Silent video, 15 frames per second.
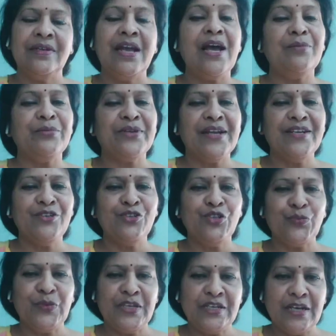I'm trying to
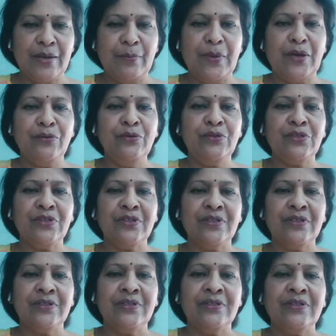speak about
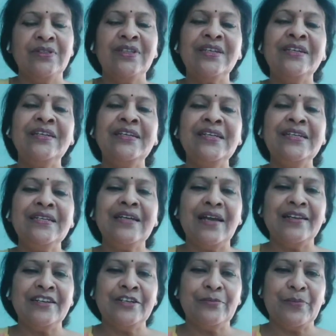the green
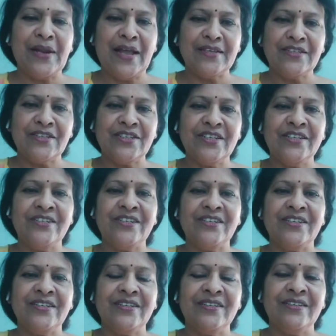colored plastid,
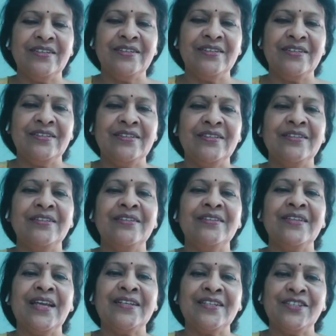
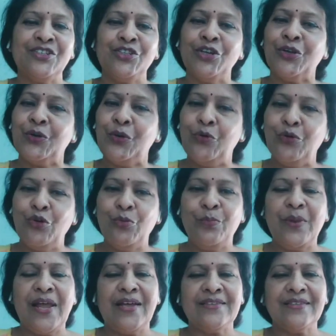that is the
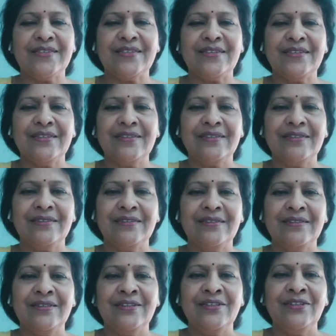chloroplast.
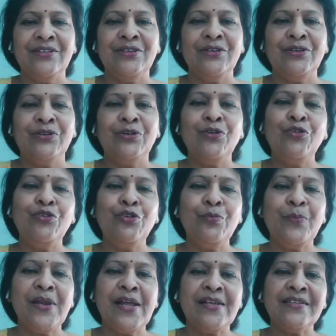
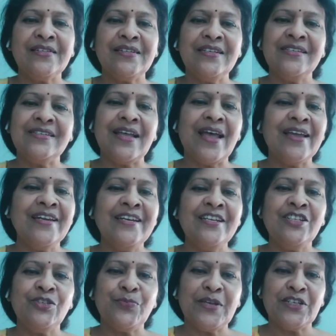Chloroplast is
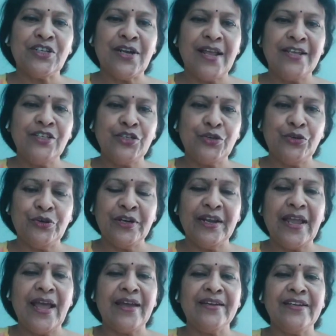highly specialized
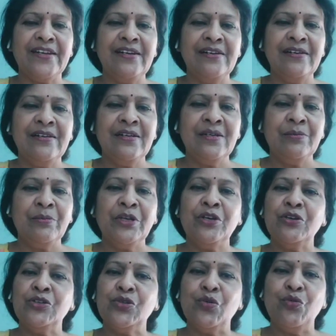organelle
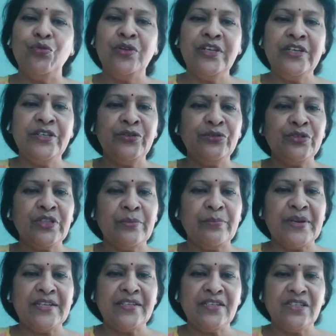because only due to the
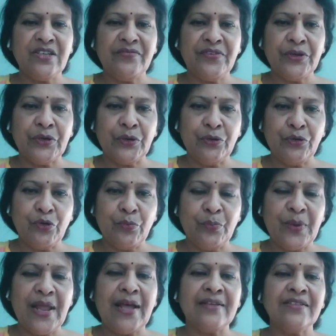presence of a
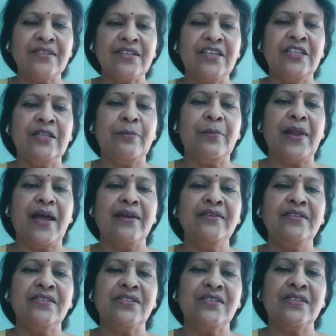chloroplast in the
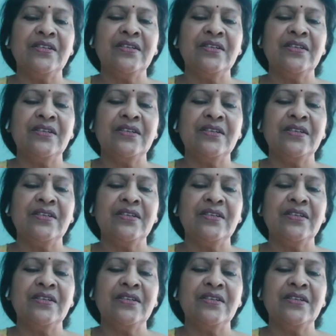plants,